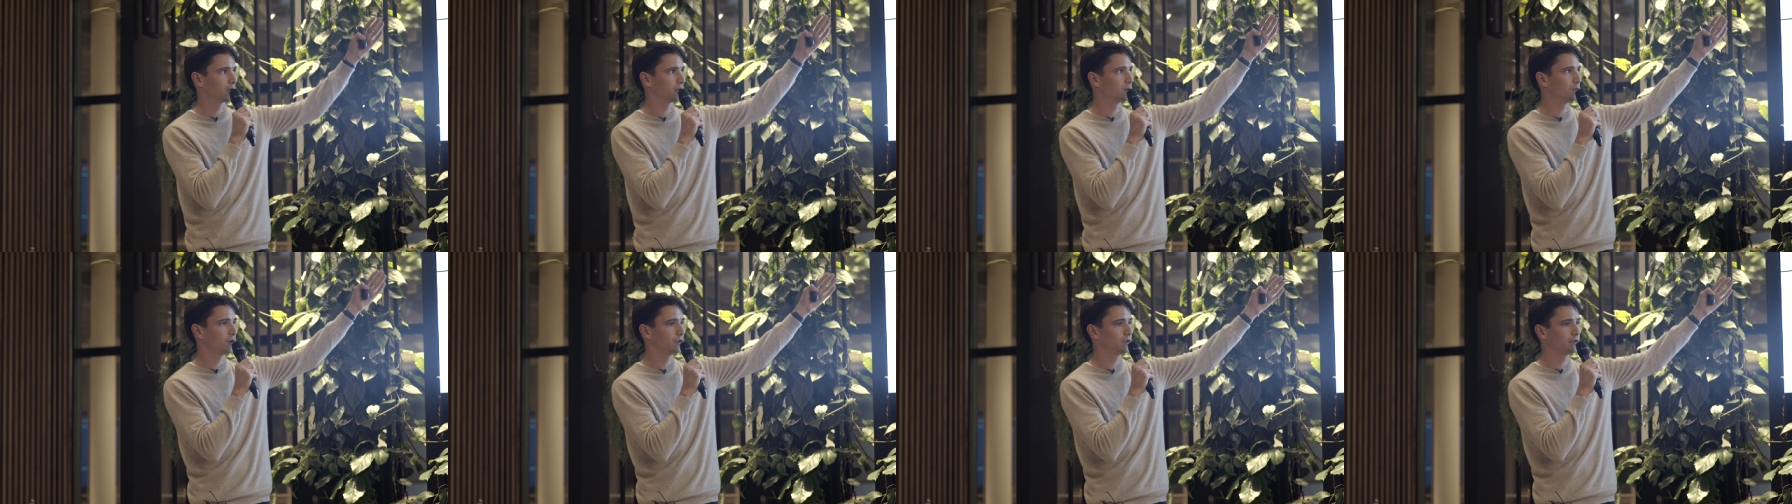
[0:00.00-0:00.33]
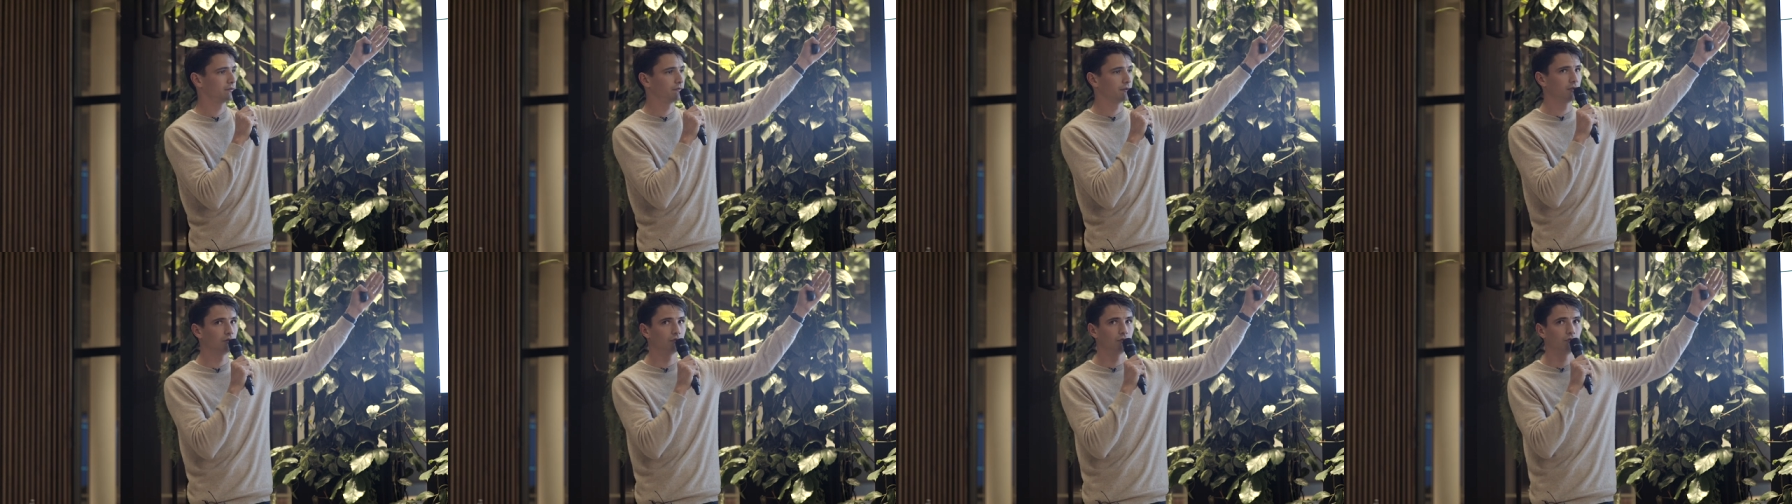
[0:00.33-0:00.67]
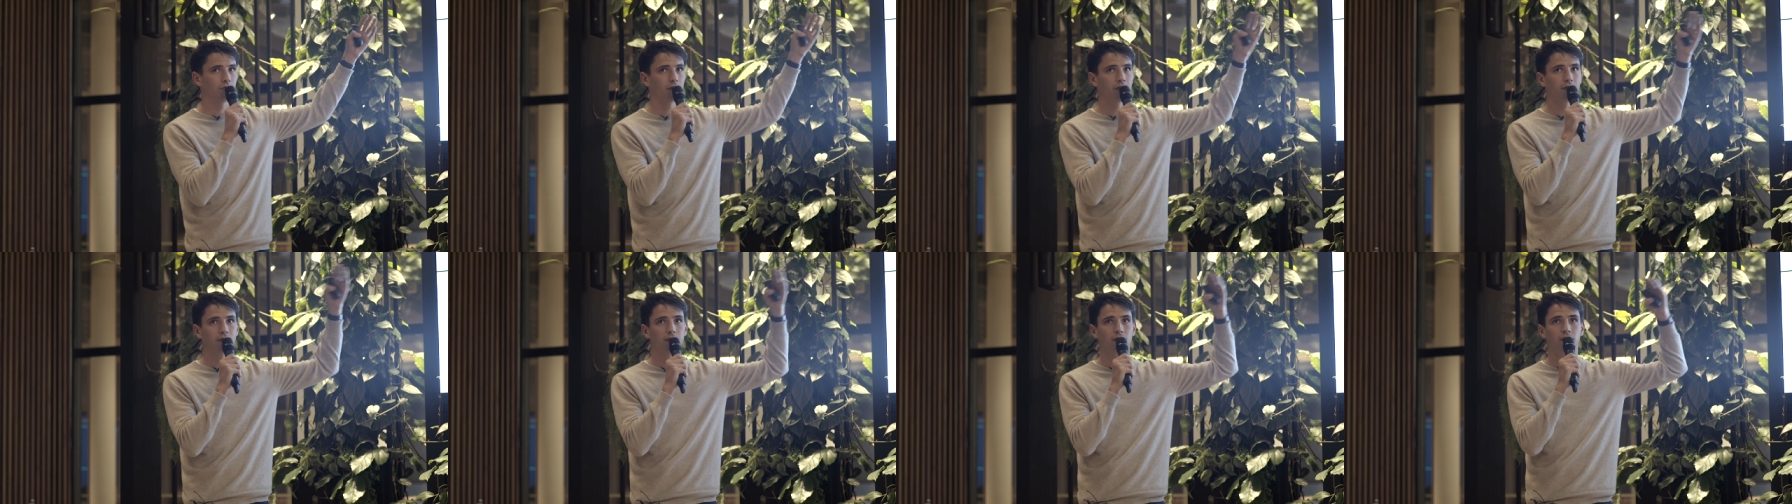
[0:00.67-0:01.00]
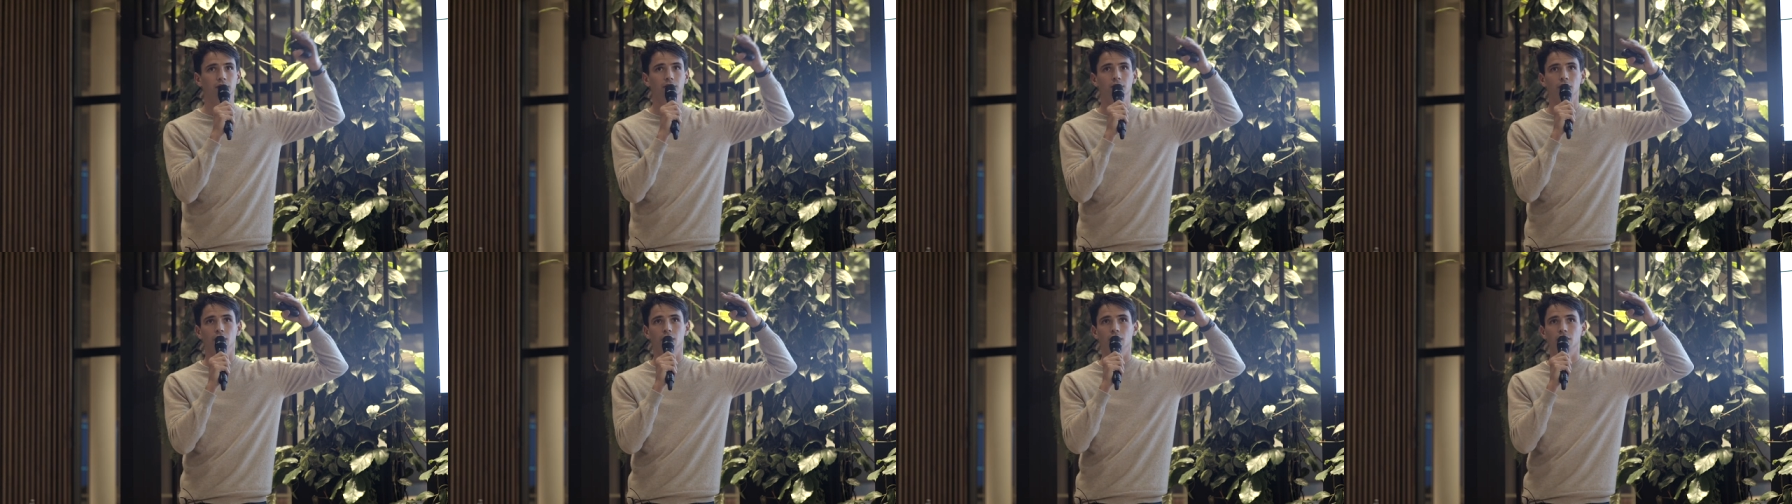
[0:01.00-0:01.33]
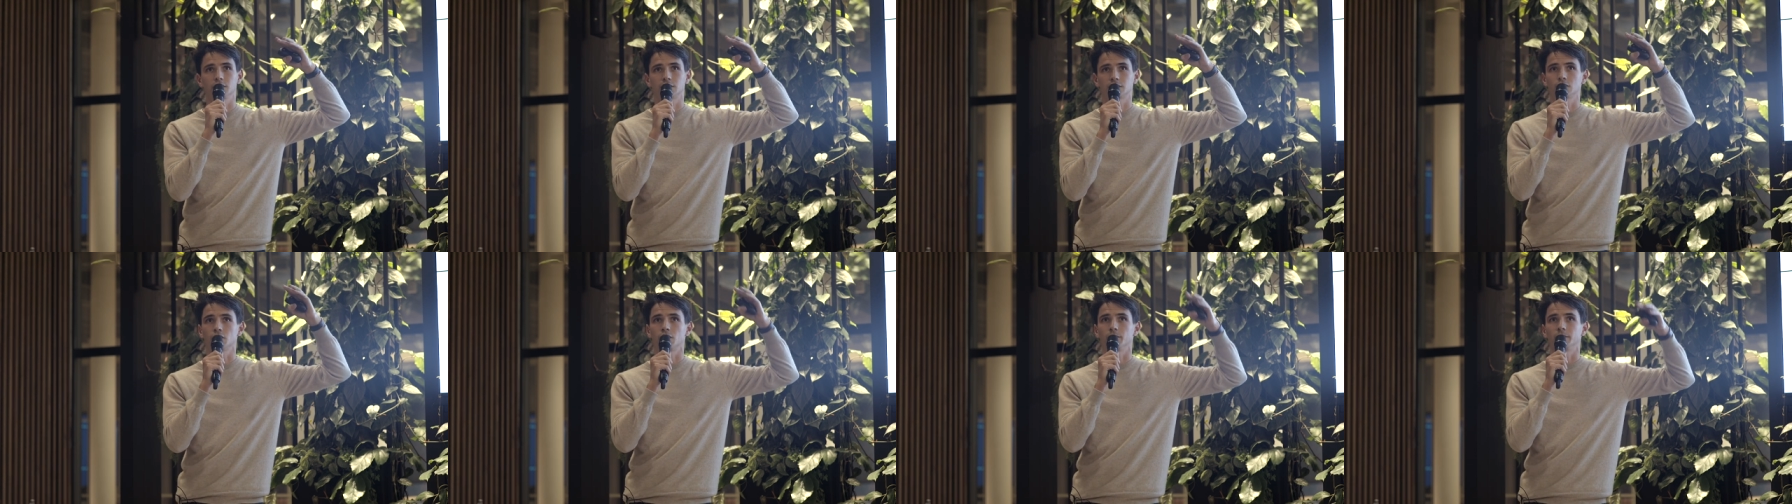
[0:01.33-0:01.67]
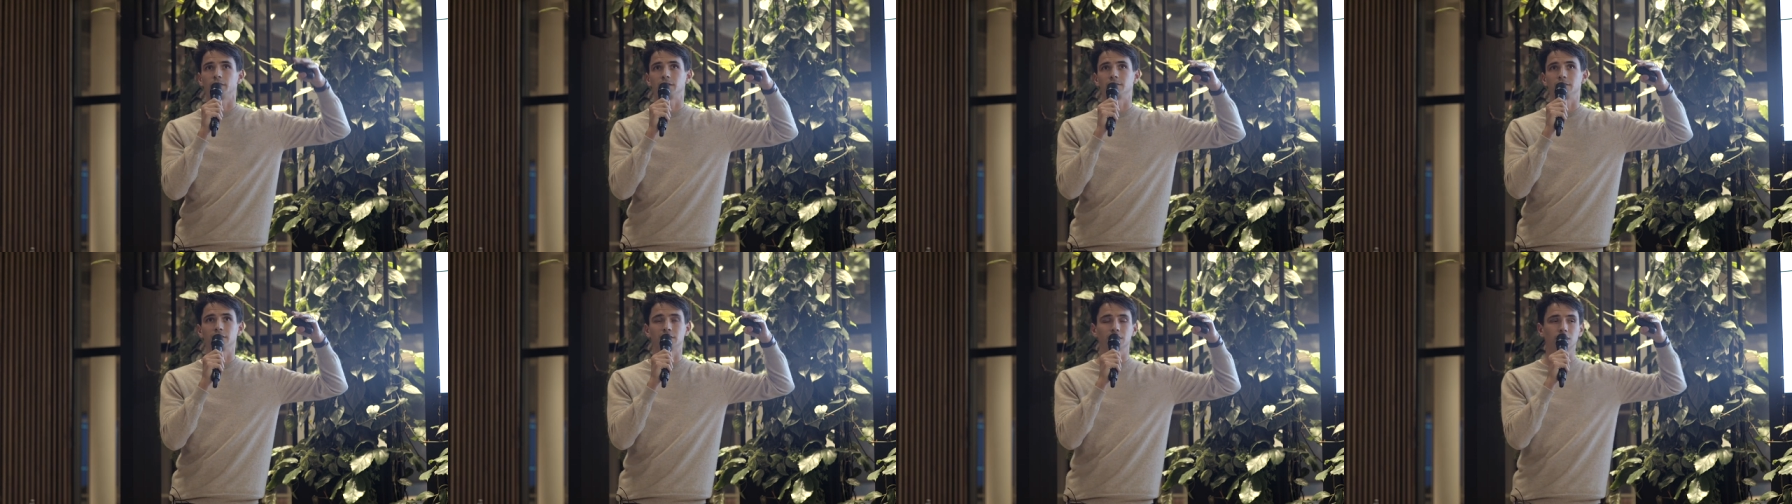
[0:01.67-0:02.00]
rewarded video and then uh, store
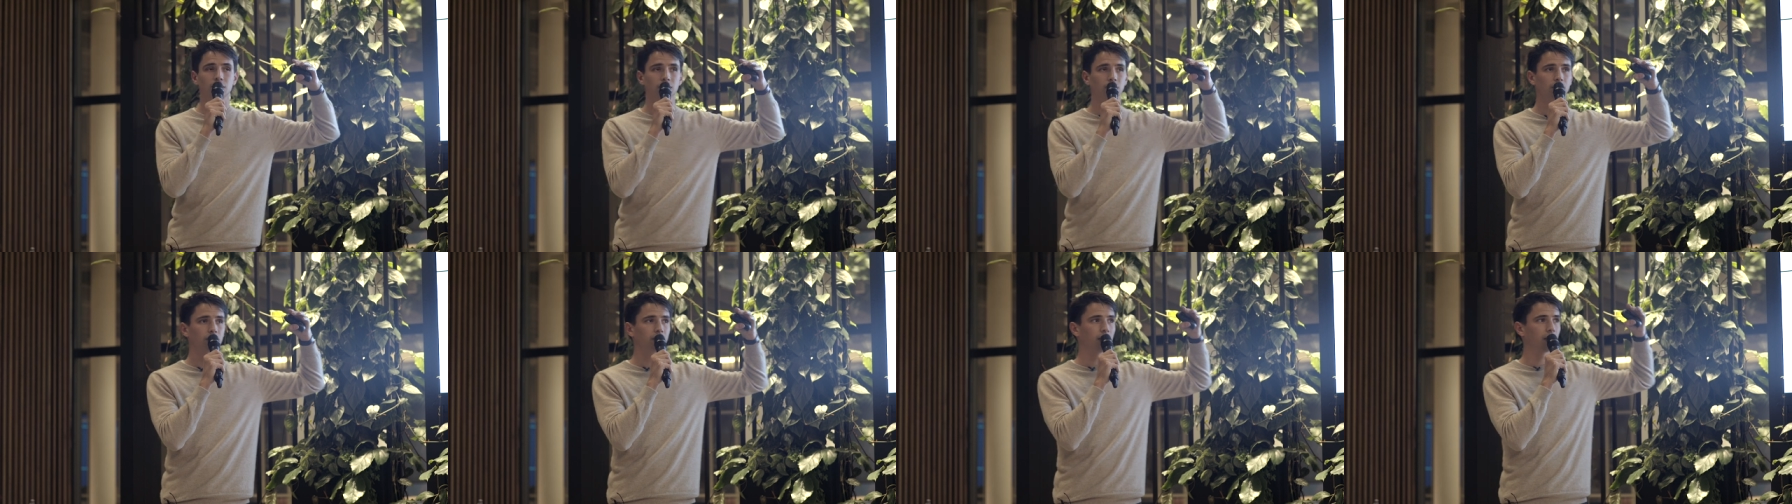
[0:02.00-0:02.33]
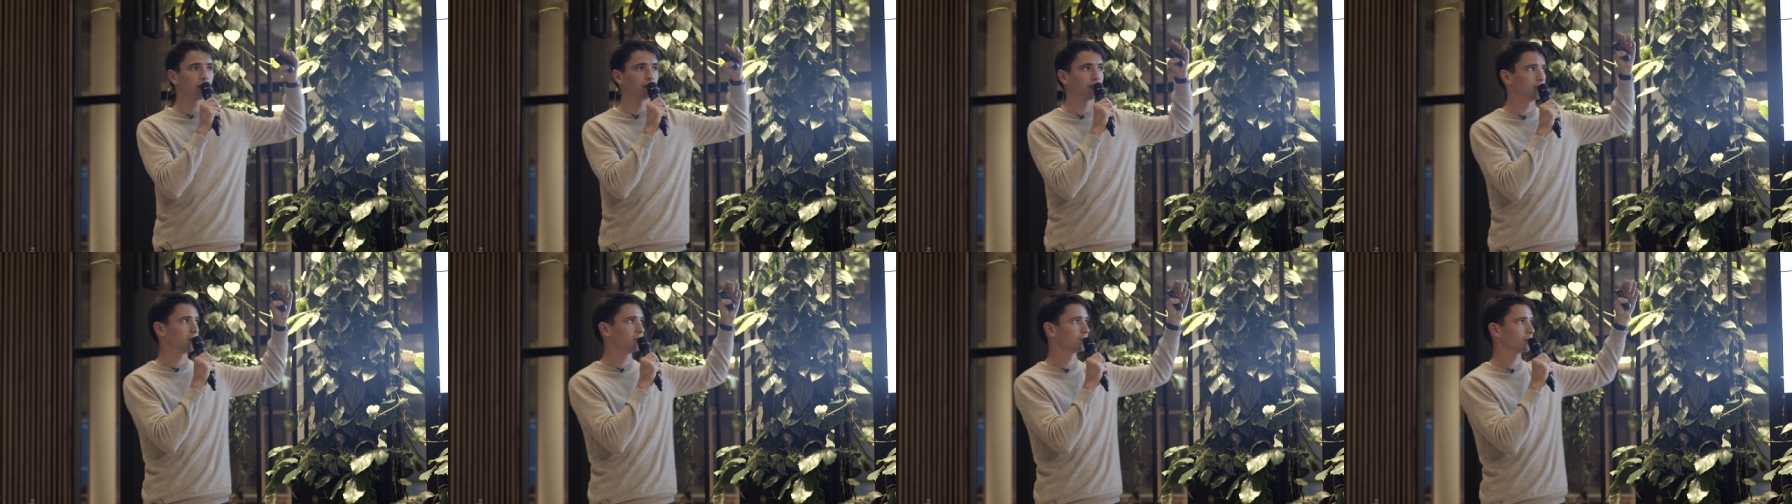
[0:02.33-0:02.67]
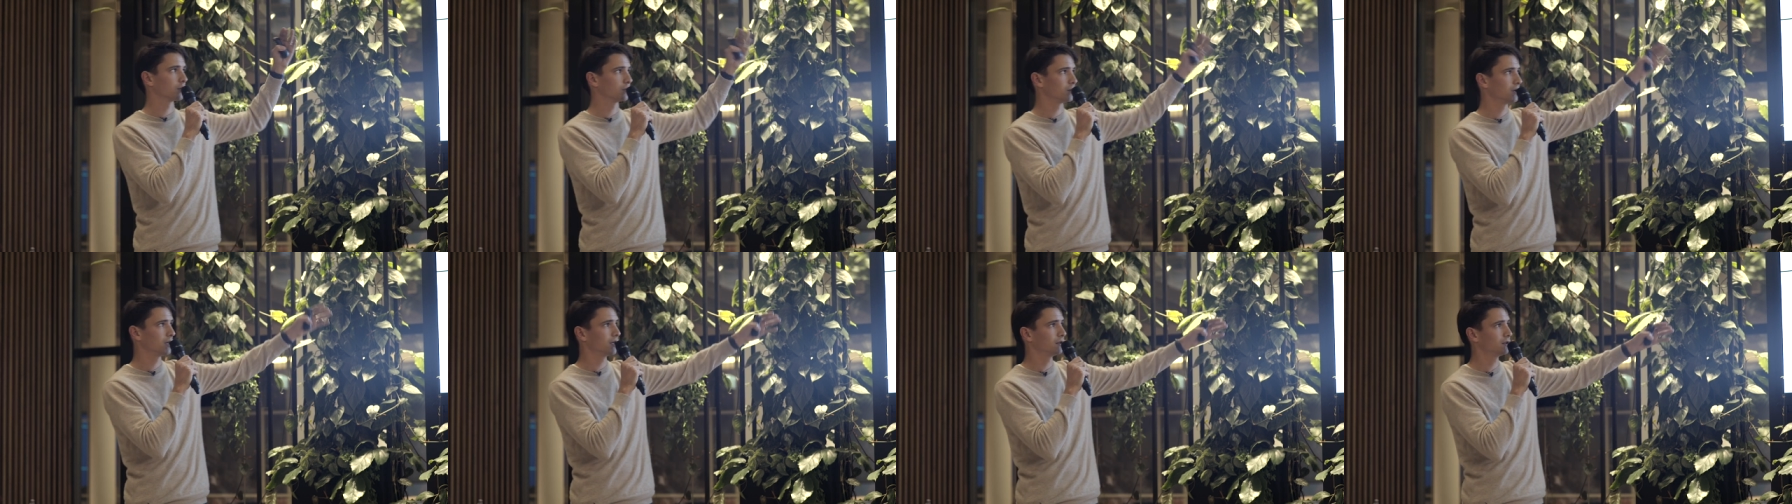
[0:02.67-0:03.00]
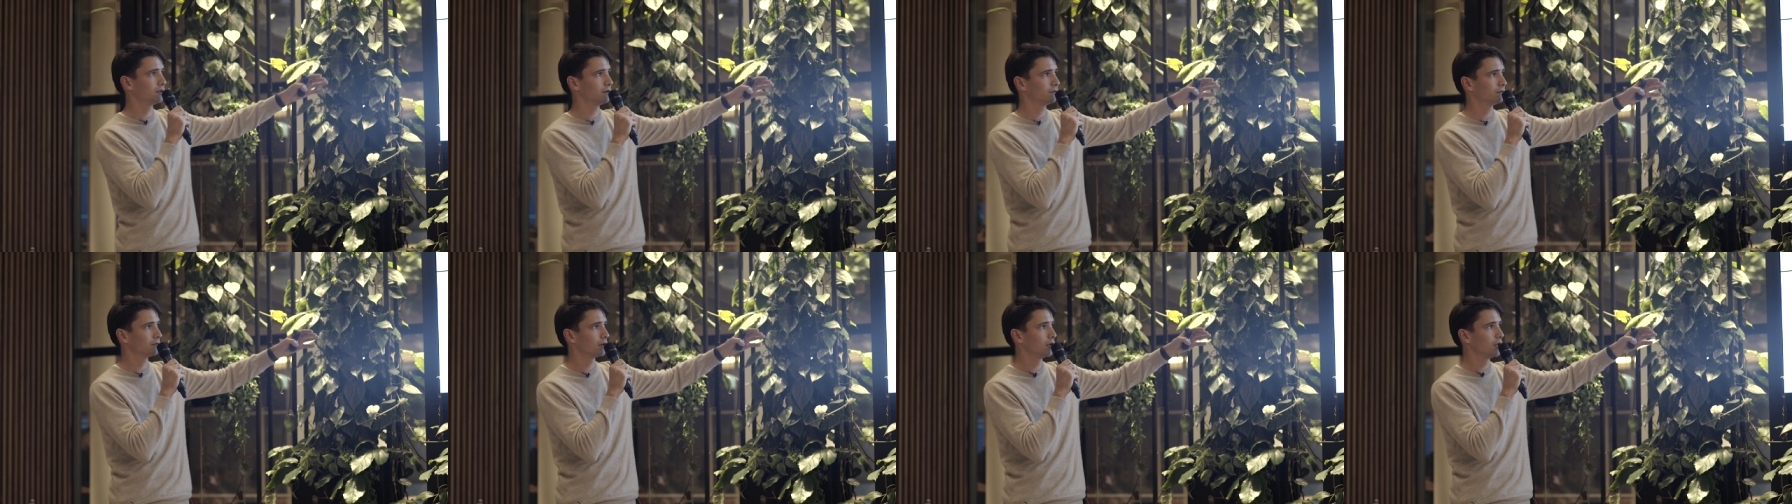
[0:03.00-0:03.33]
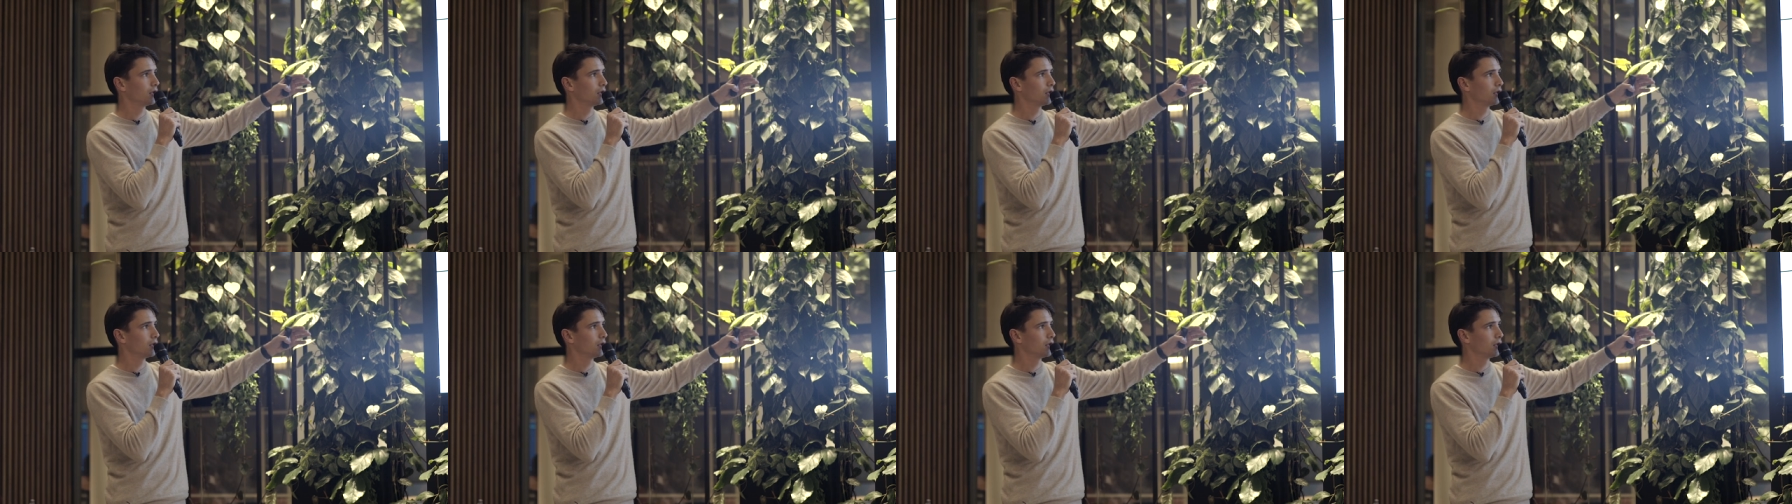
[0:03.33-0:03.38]
optimization and here creative,